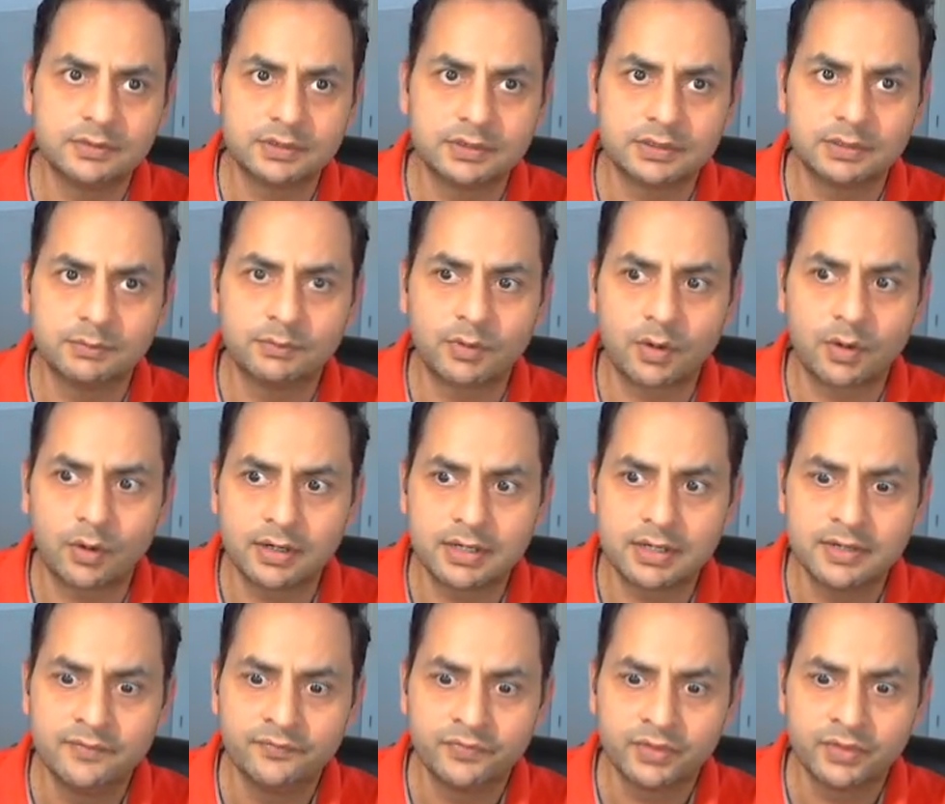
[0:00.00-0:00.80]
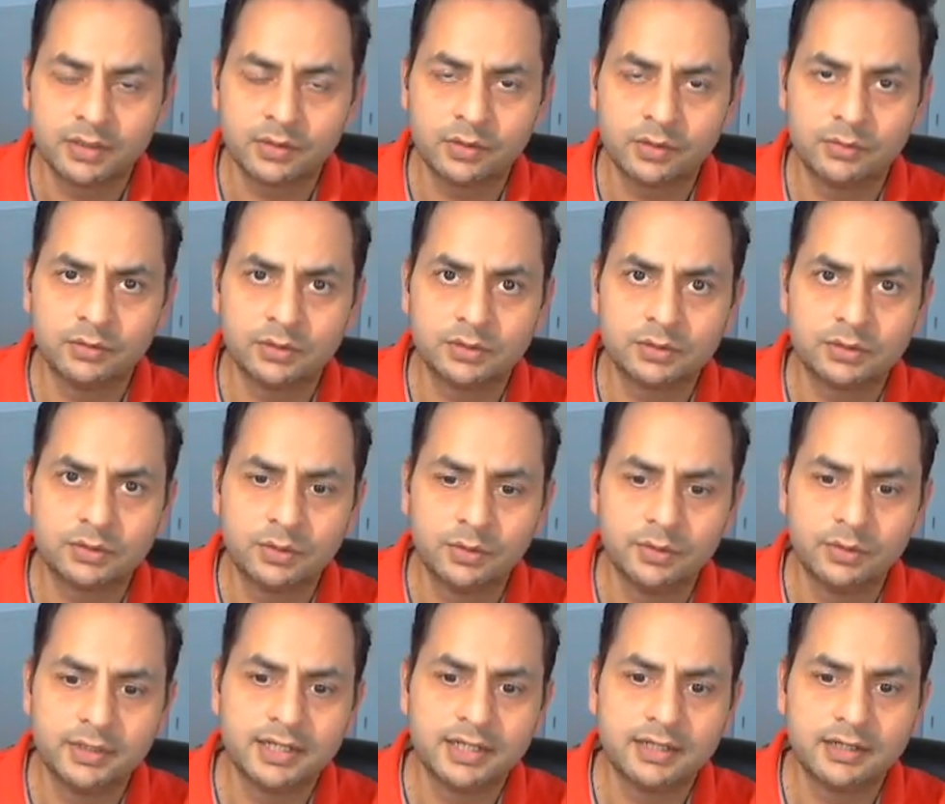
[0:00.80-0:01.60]
the broad
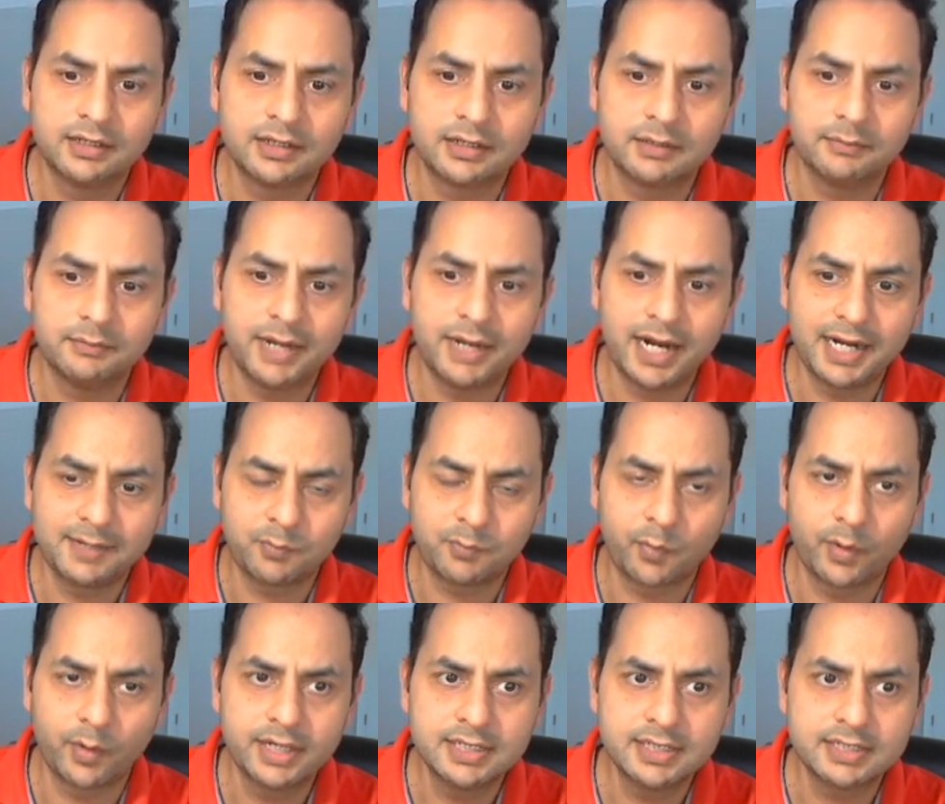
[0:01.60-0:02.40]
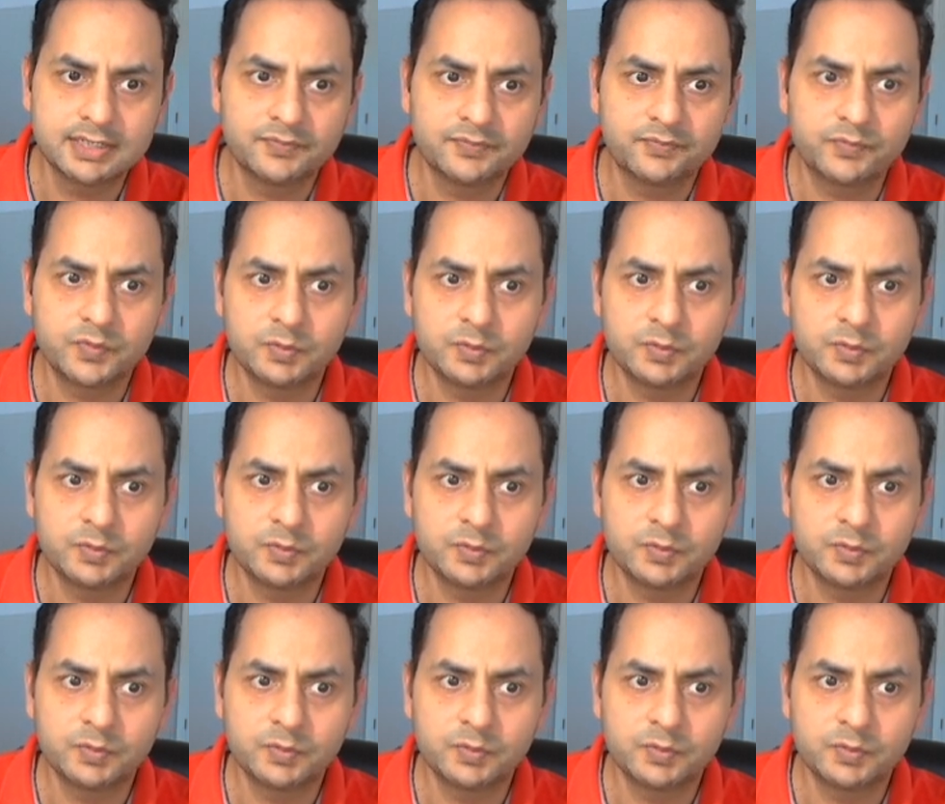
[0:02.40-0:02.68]
good and bad points,